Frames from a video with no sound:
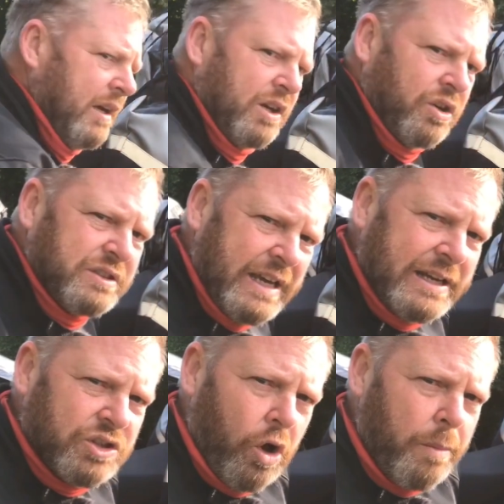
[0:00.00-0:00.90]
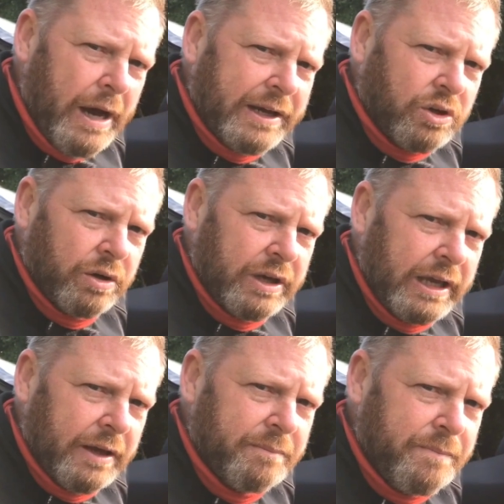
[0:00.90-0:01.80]
contains all my cook
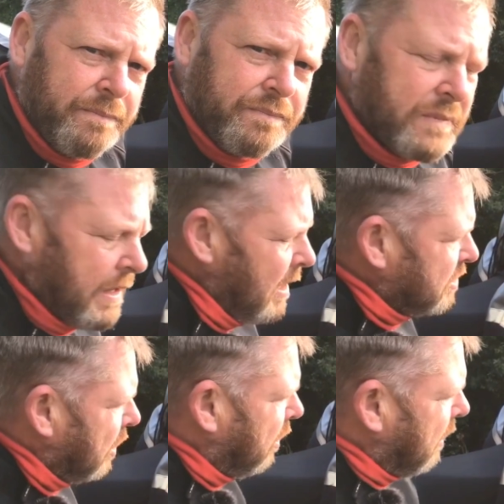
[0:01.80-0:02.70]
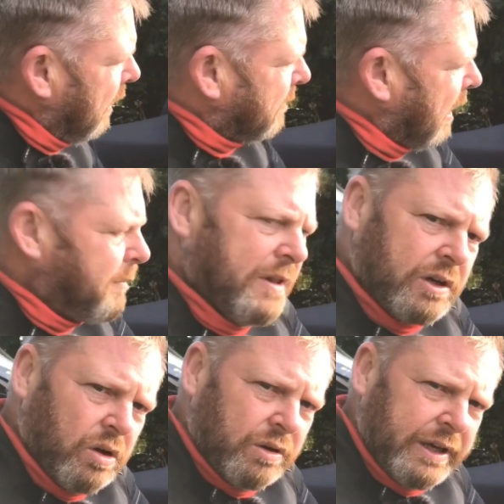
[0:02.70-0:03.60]
gear. So I'm keeping the
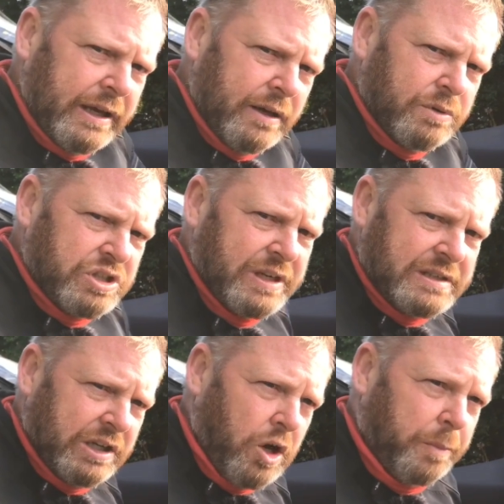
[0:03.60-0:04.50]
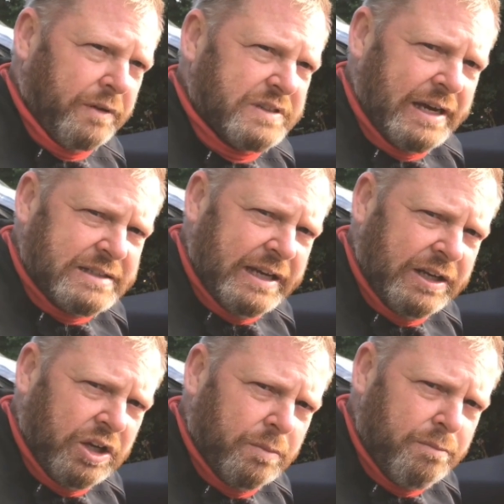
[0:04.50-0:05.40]
cook gear, which is a couple of
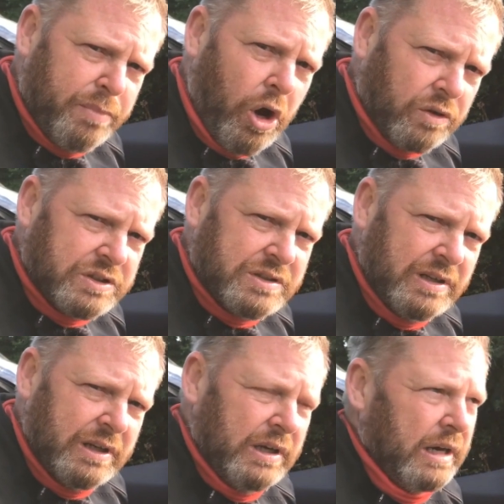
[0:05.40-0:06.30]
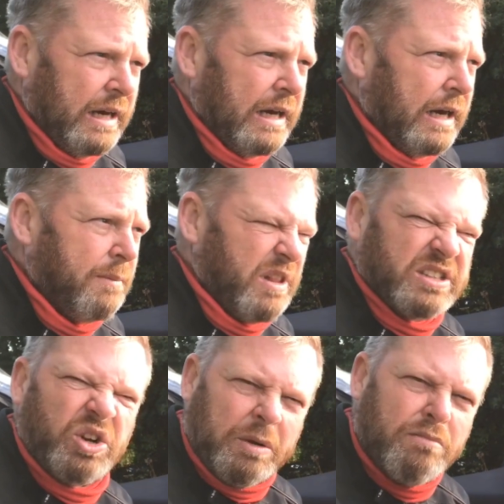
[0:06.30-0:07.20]
titanium pots, the
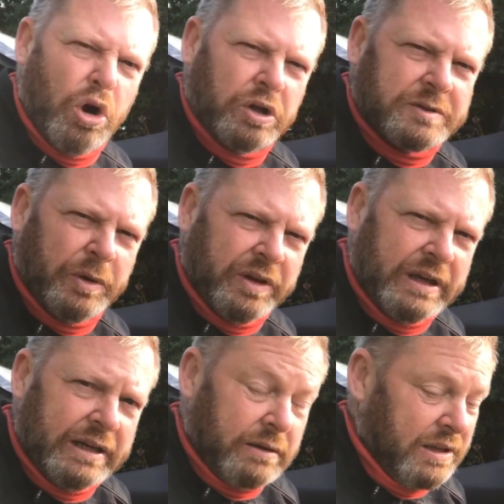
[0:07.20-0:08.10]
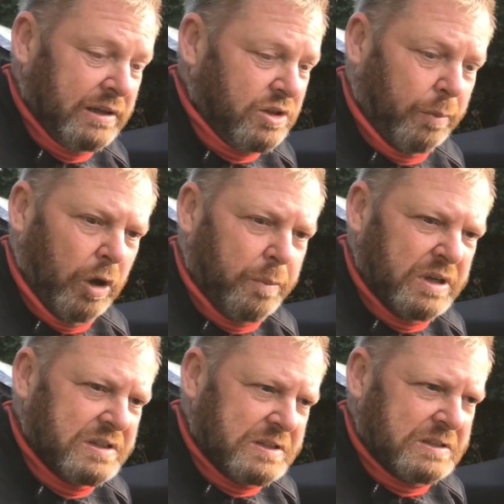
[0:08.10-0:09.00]
sort of mugs, but they double up
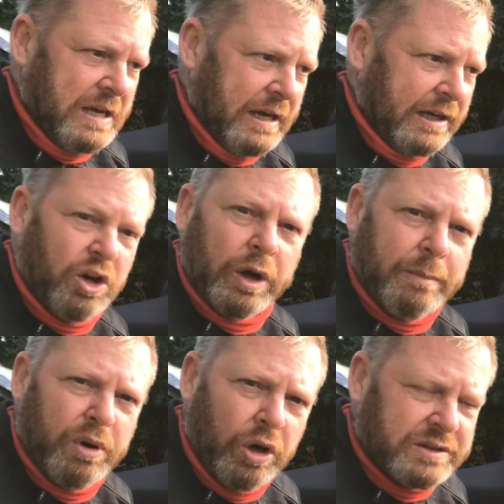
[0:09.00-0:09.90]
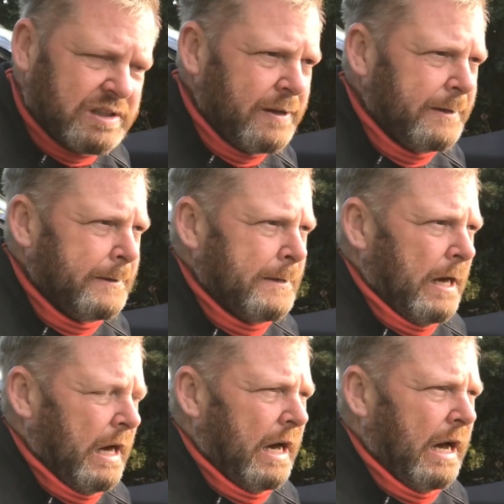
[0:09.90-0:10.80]
as cooking pots,
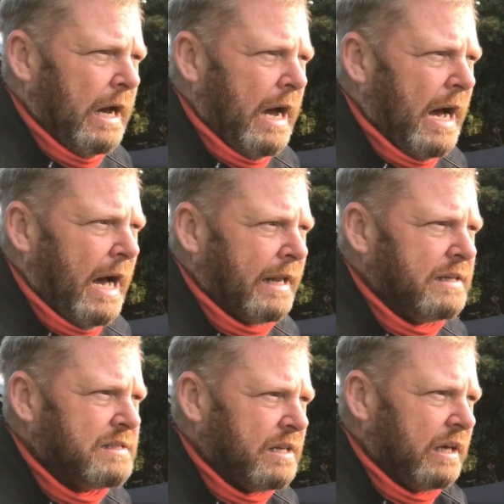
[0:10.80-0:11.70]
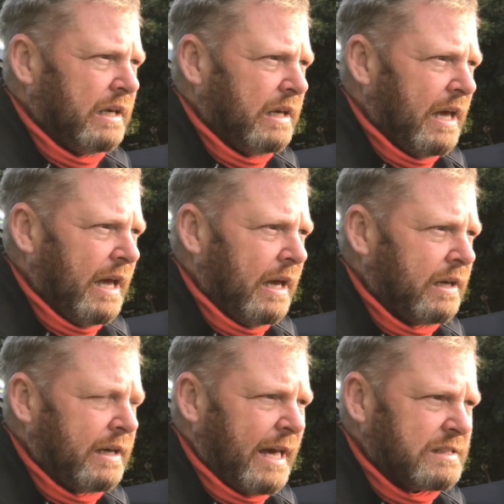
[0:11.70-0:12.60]
and the
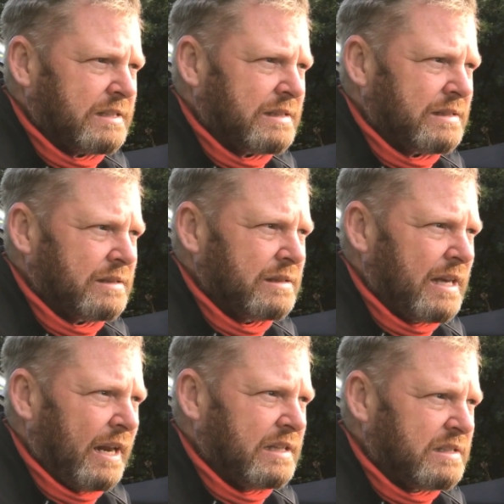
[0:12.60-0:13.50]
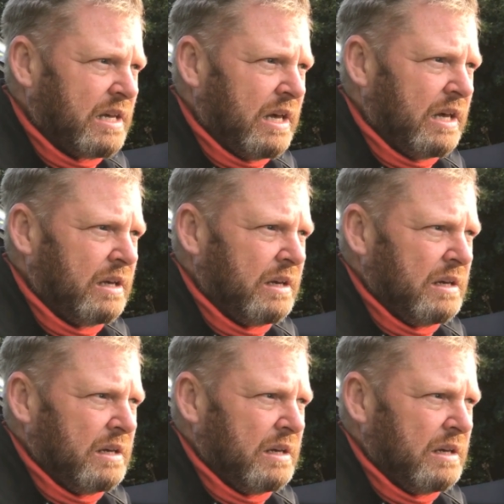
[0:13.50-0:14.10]
gas canister,